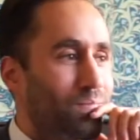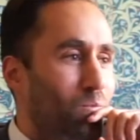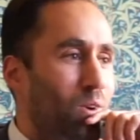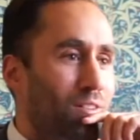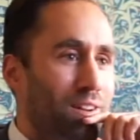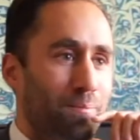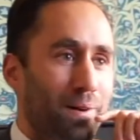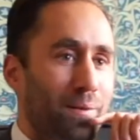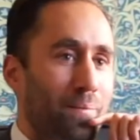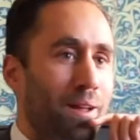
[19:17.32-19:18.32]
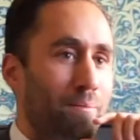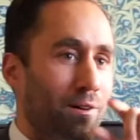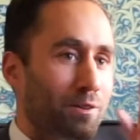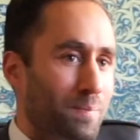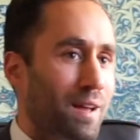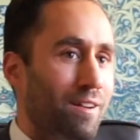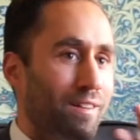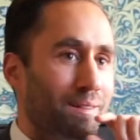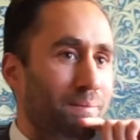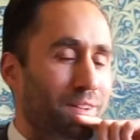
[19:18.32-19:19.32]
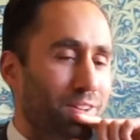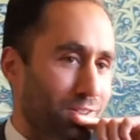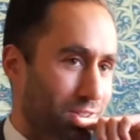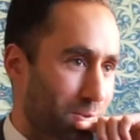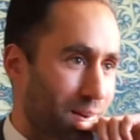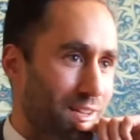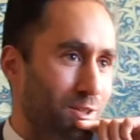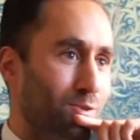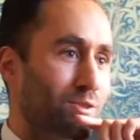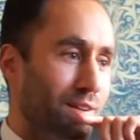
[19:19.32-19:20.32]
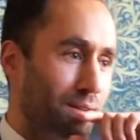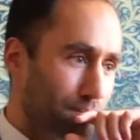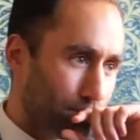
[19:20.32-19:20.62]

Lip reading: worried about Mabel's pairing because when I saw it,